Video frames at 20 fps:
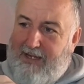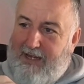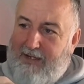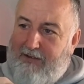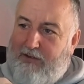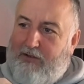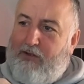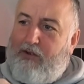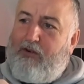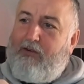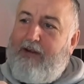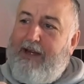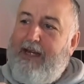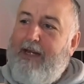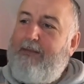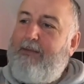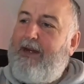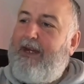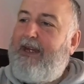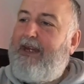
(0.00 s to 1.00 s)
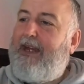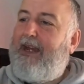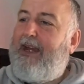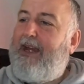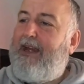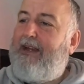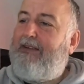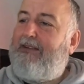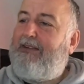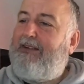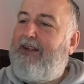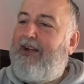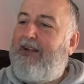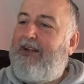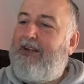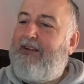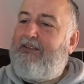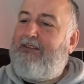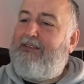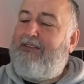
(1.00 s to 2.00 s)
It's creamy. It's going
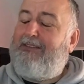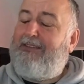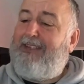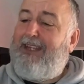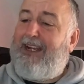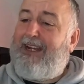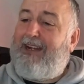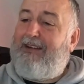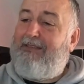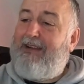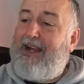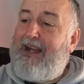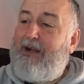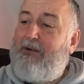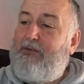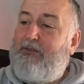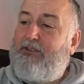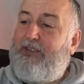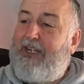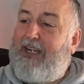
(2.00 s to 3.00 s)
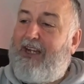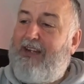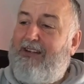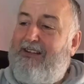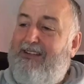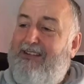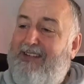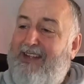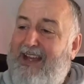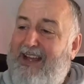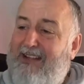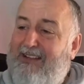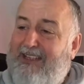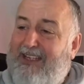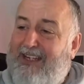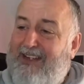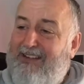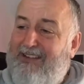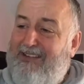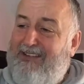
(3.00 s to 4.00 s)
to stick around. You can tell.
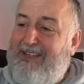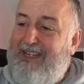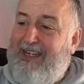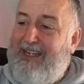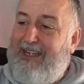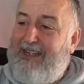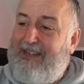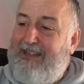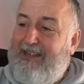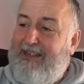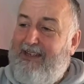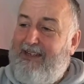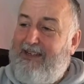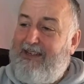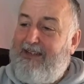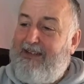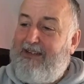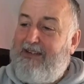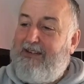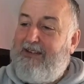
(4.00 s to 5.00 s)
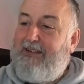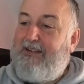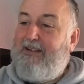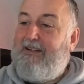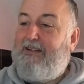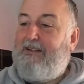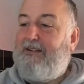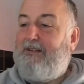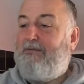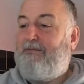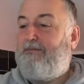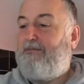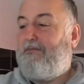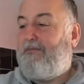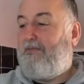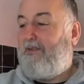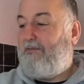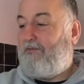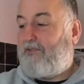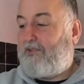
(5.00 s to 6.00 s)
You can see it.
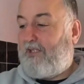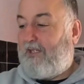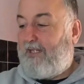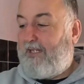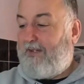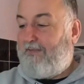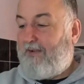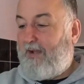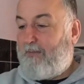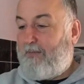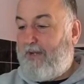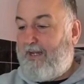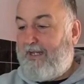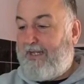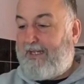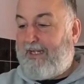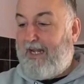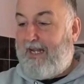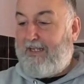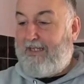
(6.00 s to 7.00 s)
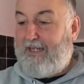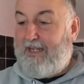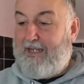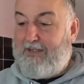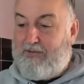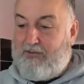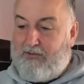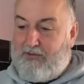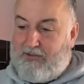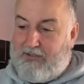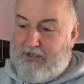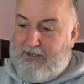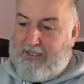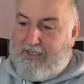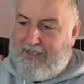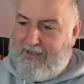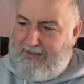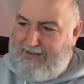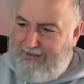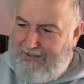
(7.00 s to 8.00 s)
I'm just going to leave that bit in the can there just so
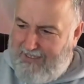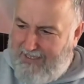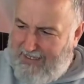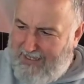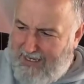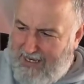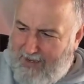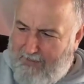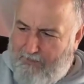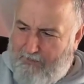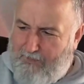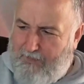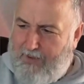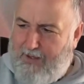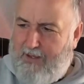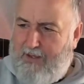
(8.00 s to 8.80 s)
you can see that.